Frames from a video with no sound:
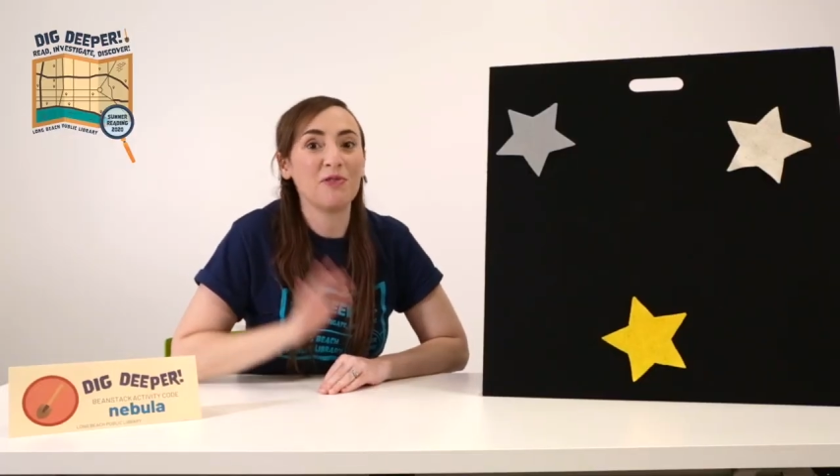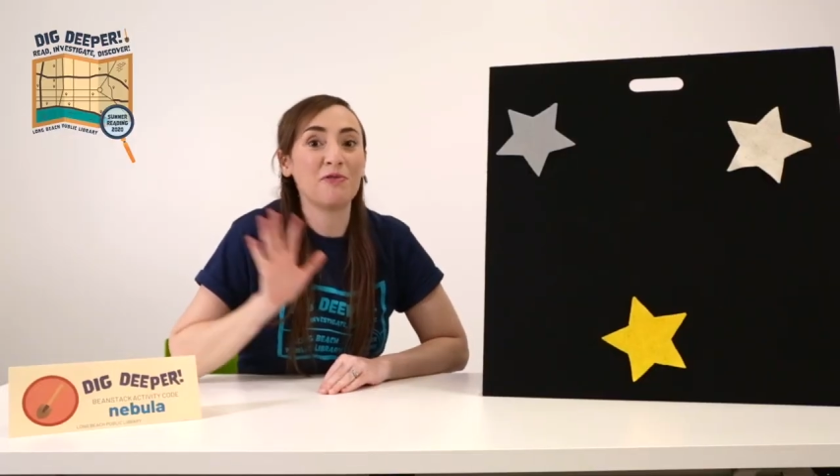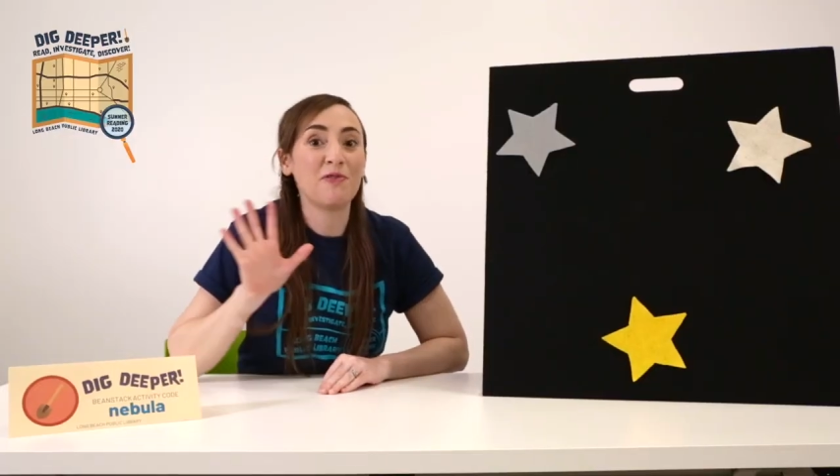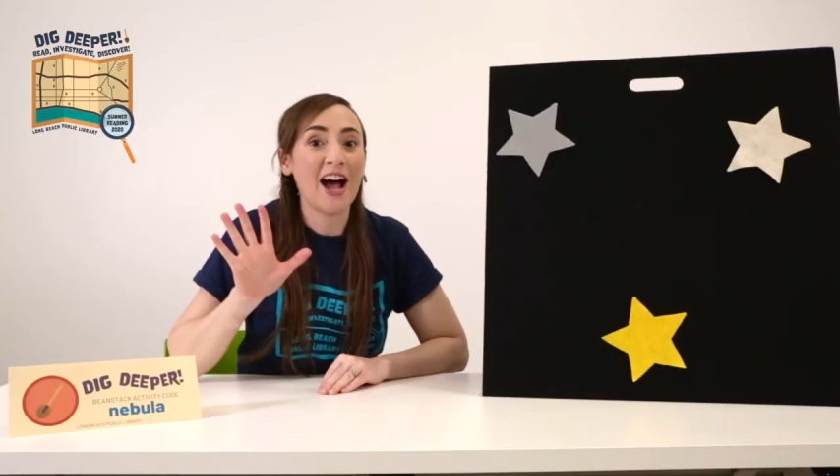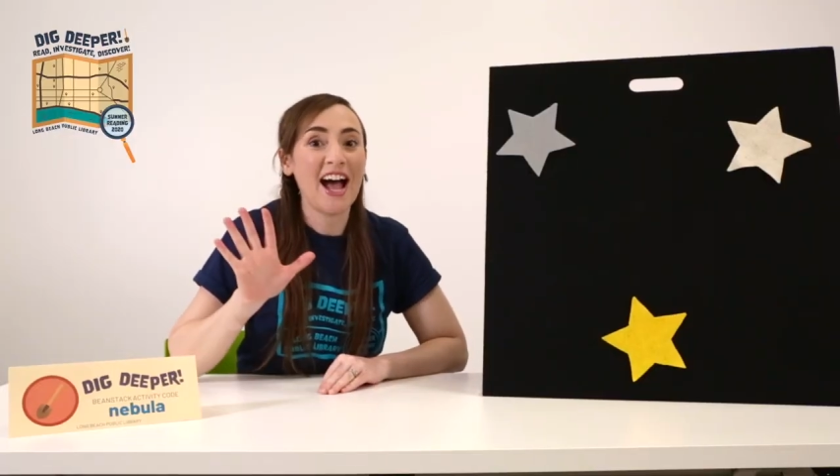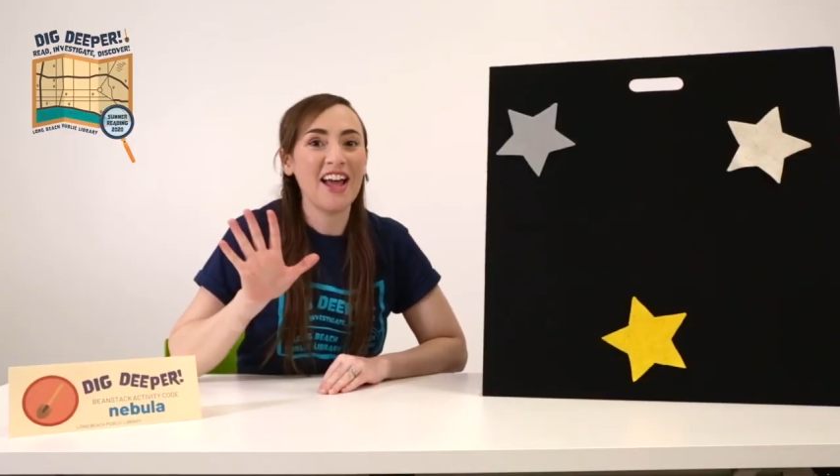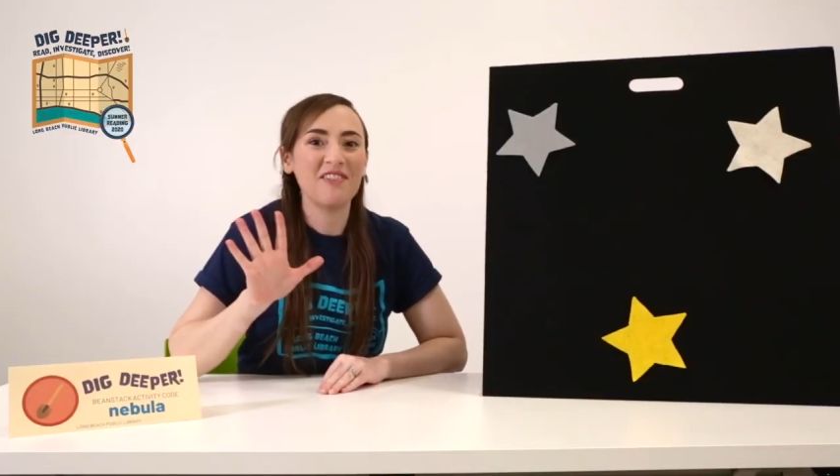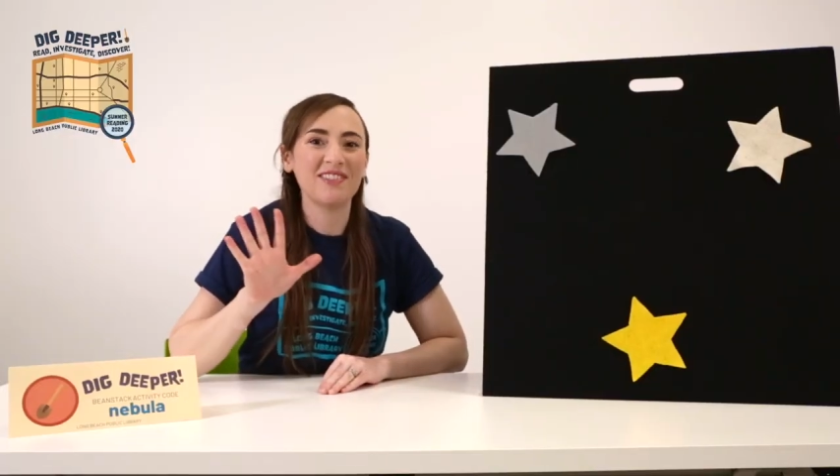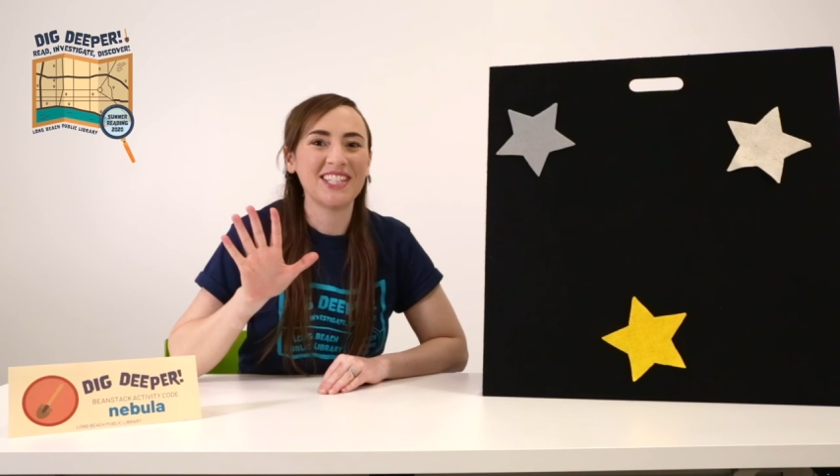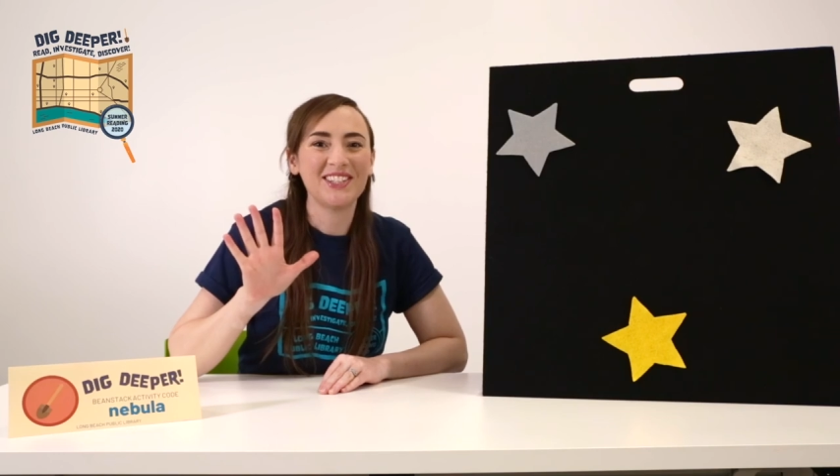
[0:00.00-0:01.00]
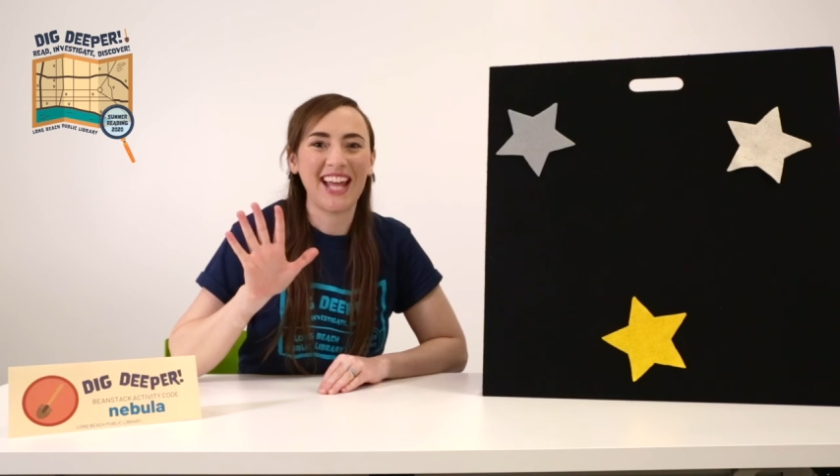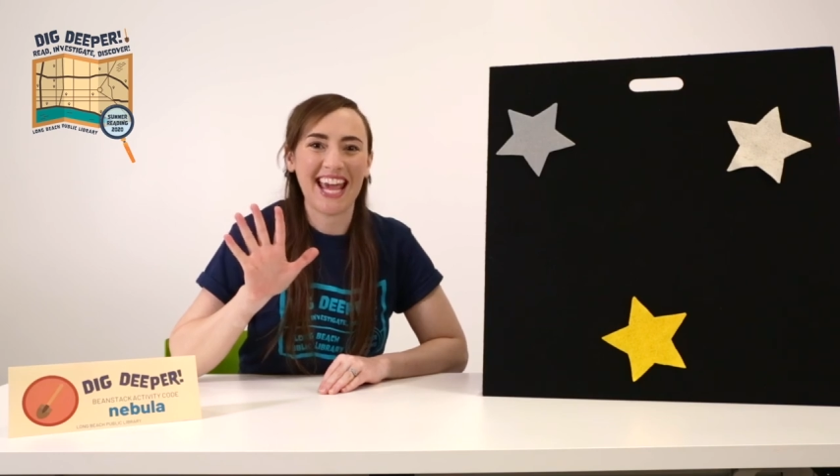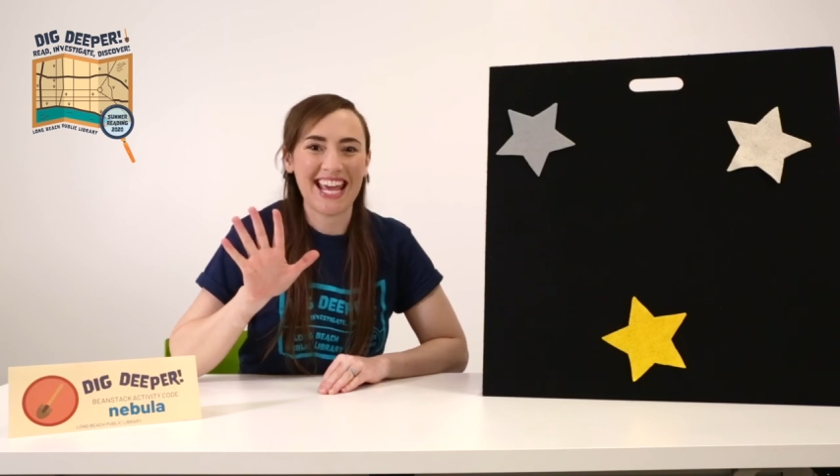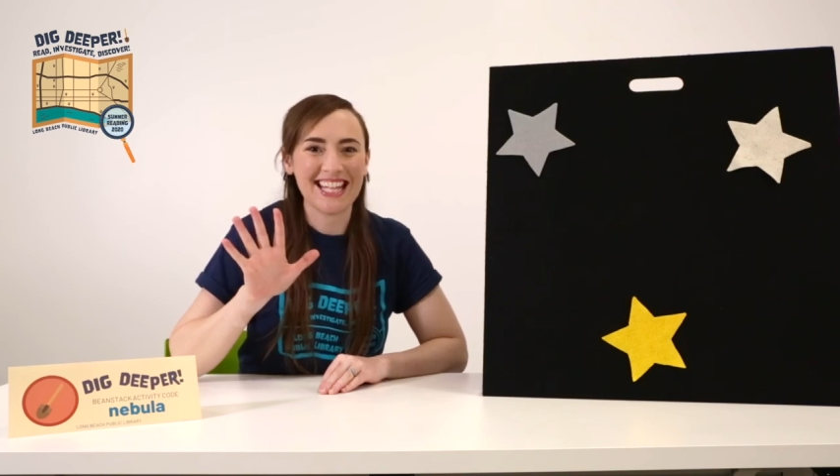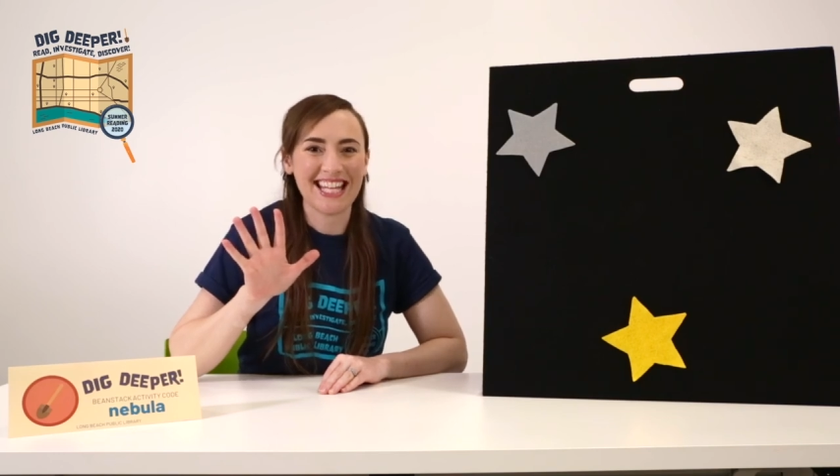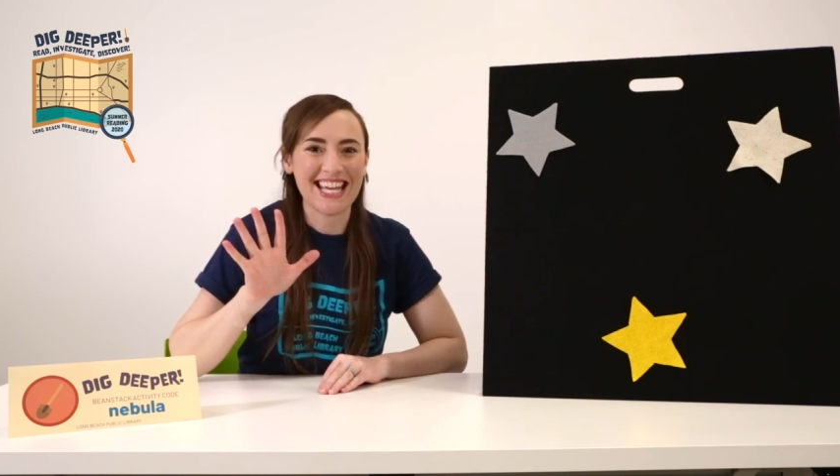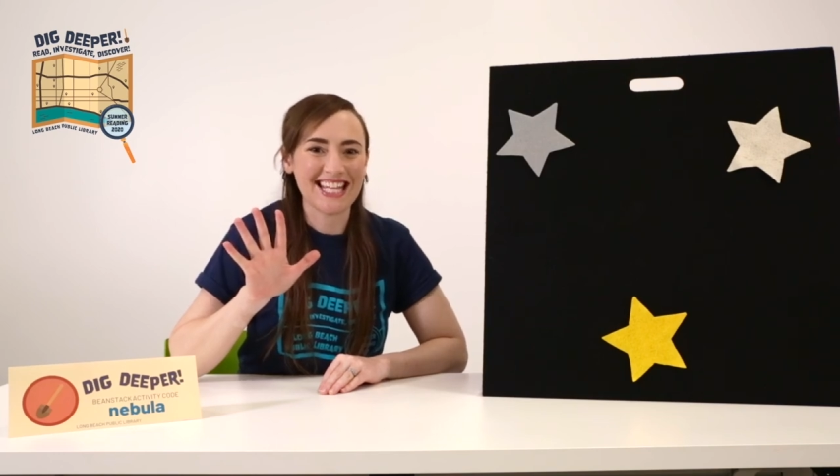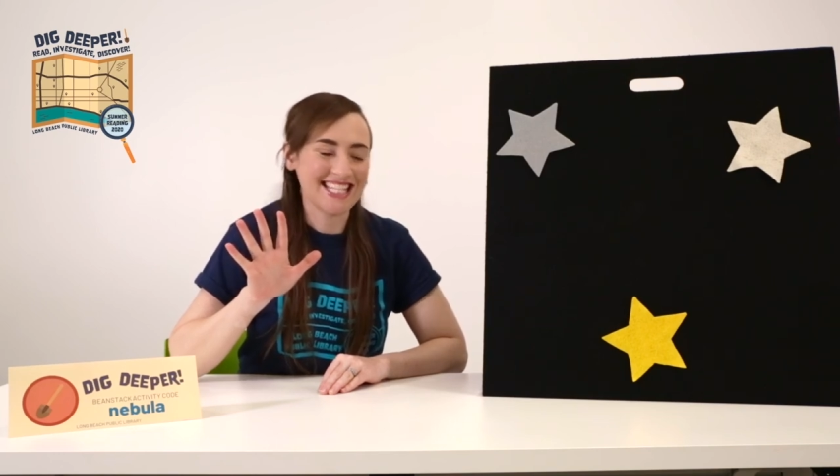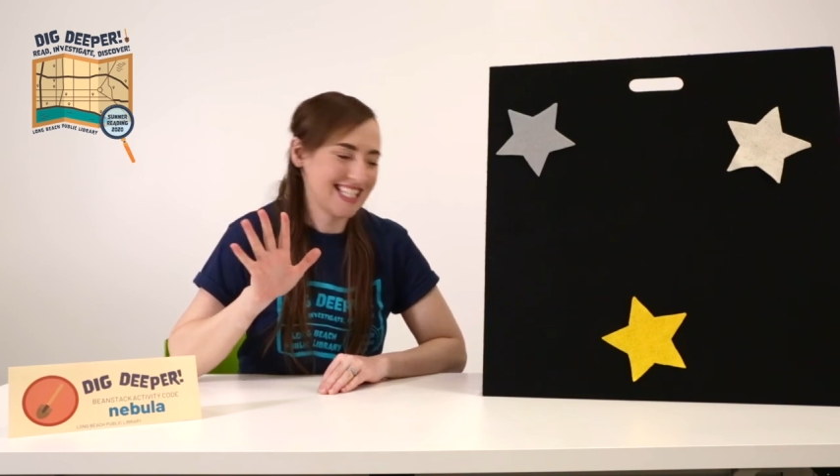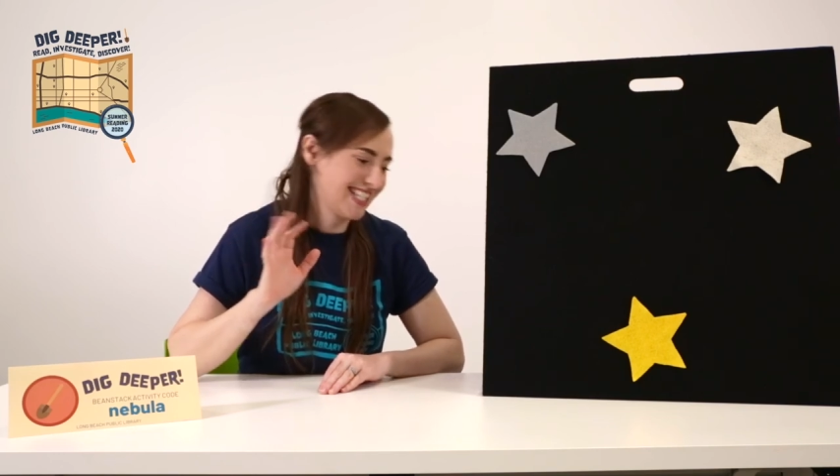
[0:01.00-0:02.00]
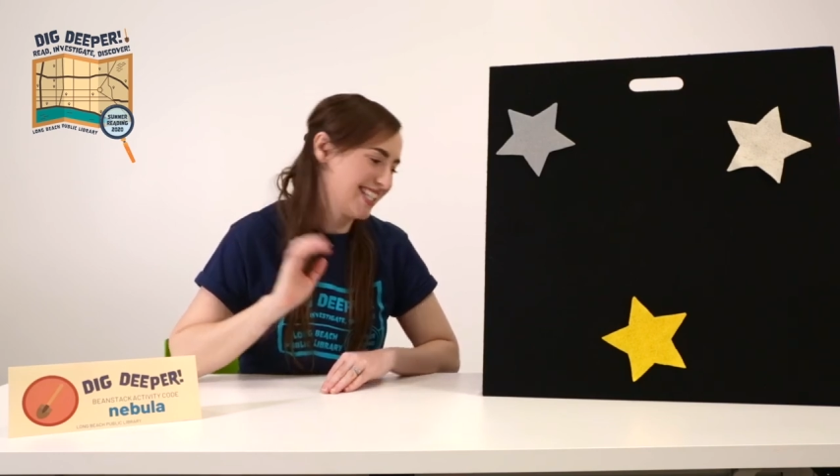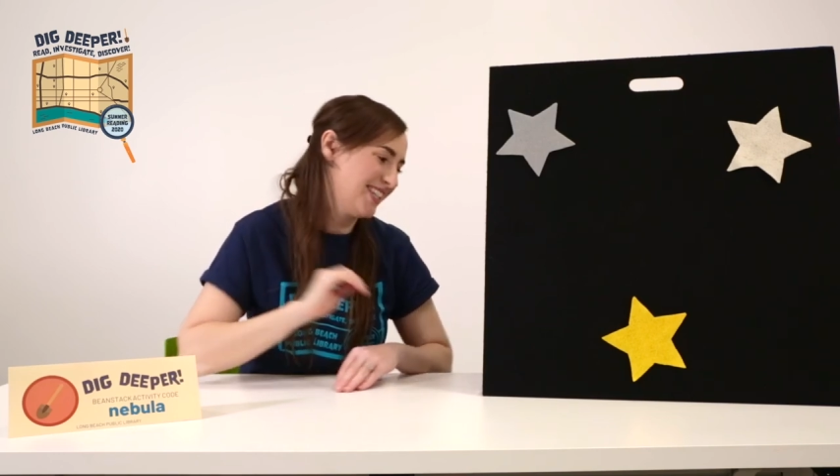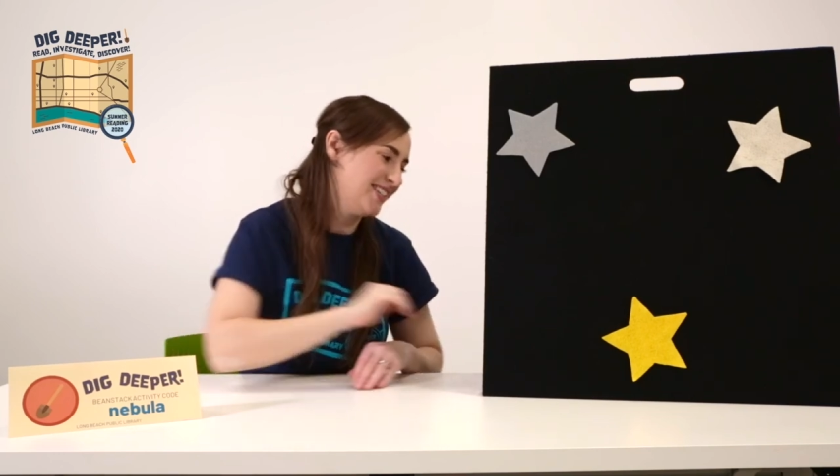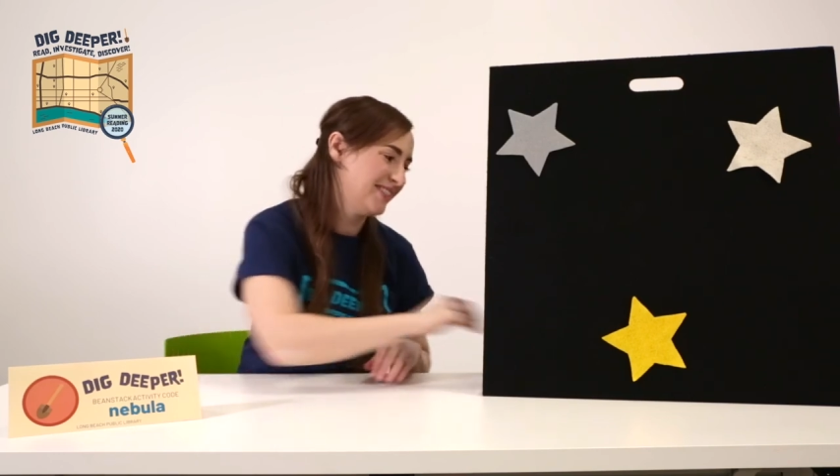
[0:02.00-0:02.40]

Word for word: Five Little Aliens.